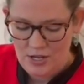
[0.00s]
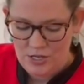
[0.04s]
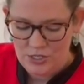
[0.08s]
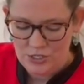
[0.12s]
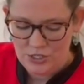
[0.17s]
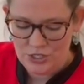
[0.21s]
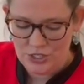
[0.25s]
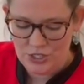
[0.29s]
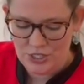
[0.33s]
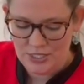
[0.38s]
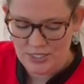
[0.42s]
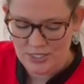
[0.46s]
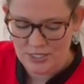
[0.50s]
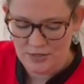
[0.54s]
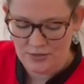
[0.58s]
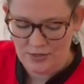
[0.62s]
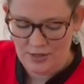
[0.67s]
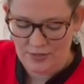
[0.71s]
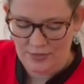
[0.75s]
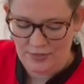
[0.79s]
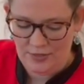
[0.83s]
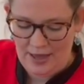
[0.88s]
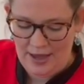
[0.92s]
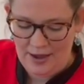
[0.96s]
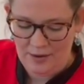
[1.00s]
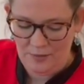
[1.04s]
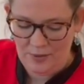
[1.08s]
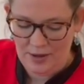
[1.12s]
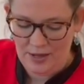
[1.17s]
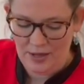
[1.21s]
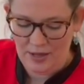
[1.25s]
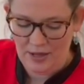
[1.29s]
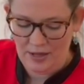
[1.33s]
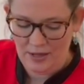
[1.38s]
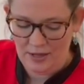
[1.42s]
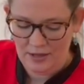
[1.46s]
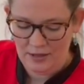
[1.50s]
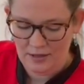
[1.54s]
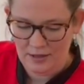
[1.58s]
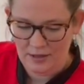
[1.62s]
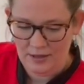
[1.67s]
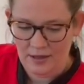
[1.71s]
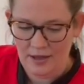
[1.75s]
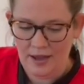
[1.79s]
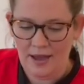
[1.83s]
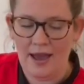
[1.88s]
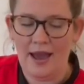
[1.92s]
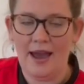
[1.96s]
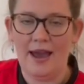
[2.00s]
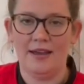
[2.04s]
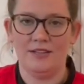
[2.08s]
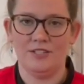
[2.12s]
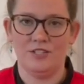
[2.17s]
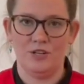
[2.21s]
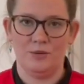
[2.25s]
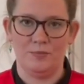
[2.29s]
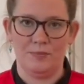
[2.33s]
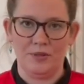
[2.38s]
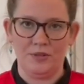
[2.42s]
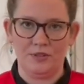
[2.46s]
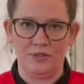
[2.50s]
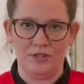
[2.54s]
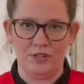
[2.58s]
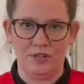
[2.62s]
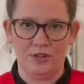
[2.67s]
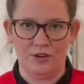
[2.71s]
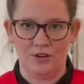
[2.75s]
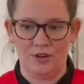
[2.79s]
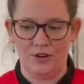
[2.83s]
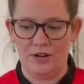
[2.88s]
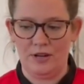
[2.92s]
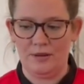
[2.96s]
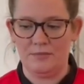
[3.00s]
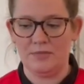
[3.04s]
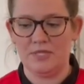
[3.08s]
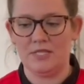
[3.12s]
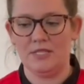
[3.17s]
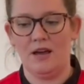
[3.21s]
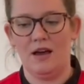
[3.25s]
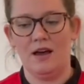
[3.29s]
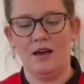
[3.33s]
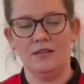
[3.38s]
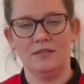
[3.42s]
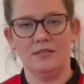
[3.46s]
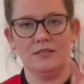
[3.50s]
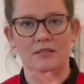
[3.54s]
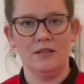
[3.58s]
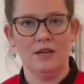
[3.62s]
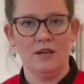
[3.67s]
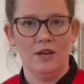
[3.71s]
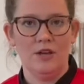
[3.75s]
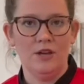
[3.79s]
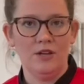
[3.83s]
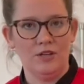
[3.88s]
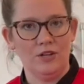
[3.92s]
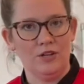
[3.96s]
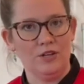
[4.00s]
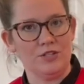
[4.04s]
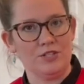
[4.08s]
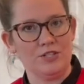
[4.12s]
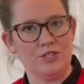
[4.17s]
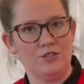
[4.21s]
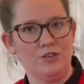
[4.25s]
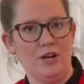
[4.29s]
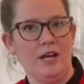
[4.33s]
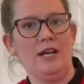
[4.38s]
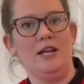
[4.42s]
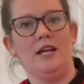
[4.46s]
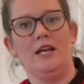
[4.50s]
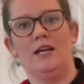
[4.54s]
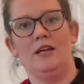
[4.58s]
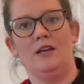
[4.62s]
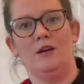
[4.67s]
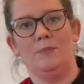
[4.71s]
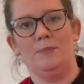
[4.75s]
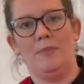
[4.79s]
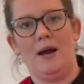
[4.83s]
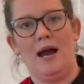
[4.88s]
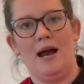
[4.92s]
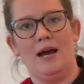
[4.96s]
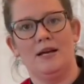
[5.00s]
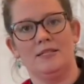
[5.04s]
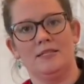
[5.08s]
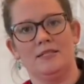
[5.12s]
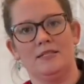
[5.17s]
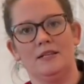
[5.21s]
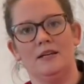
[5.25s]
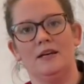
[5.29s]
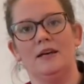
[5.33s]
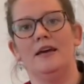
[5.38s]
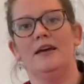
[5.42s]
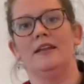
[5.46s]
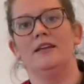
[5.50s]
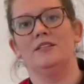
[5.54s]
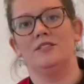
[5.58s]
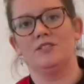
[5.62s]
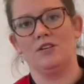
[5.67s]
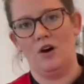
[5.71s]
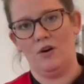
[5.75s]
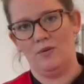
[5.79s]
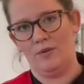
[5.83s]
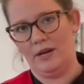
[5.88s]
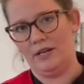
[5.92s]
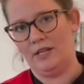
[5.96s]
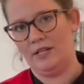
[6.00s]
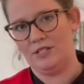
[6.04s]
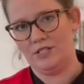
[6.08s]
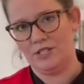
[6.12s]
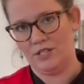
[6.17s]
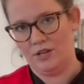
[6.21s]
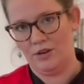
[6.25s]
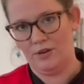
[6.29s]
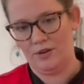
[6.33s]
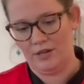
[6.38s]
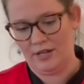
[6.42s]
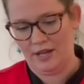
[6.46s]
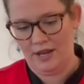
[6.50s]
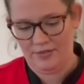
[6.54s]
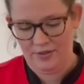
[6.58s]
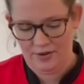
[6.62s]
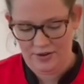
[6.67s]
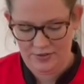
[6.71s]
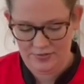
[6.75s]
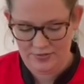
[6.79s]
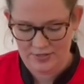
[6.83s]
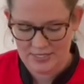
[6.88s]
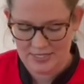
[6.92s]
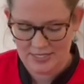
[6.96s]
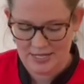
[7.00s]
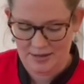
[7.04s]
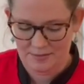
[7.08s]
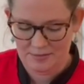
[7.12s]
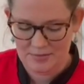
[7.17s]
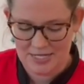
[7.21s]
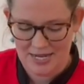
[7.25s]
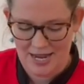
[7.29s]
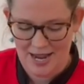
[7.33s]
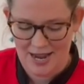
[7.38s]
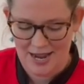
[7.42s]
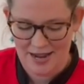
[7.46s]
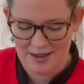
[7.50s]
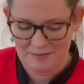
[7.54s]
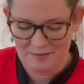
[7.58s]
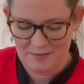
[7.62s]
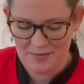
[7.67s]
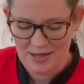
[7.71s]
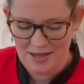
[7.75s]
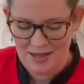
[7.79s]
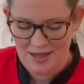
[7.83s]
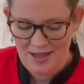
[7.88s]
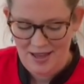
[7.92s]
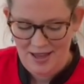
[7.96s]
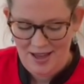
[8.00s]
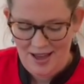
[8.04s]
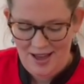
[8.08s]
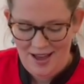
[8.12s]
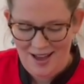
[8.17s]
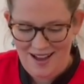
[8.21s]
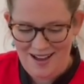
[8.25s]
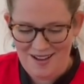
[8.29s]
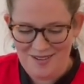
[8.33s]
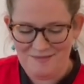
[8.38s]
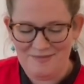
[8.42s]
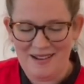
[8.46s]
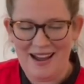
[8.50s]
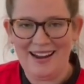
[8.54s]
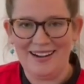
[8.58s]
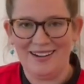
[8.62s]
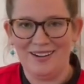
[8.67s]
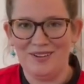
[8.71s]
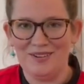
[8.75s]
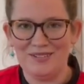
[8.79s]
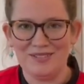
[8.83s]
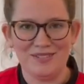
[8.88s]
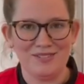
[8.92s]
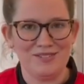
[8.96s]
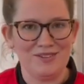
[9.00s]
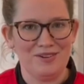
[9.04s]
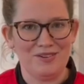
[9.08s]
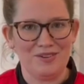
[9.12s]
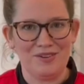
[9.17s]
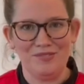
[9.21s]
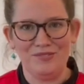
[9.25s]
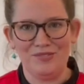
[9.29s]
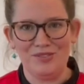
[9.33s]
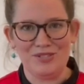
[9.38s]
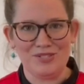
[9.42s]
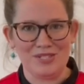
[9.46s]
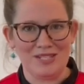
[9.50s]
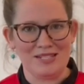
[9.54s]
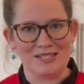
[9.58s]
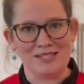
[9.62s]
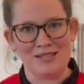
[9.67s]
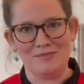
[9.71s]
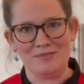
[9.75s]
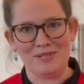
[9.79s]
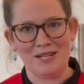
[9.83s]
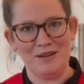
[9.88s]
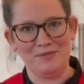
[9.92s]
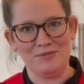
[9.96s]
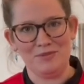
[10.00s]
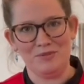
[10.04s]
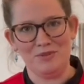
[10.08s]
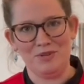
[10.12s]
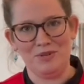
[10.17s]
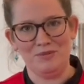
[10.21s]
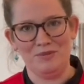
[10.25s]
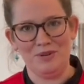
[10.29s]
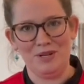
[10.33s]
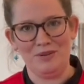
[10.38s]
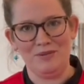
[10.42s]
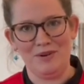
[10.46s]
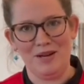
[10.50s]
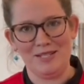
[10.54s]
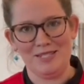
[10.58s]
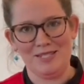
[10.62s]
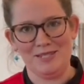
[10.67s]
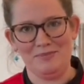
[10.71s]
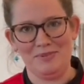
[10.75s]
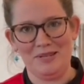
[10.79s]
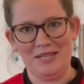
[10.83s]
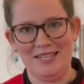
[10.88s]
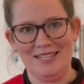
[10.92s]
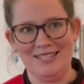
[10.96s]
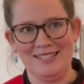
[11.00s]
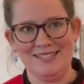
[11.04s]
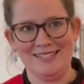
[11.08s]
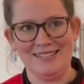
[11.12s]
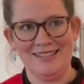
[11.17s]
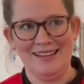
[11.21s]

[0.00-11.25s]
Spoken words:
just so that way as you're building your cream sauce, you're straining your pasta and it's all ready to go together at the same time. I know it's so confusing sometimes when you read recipes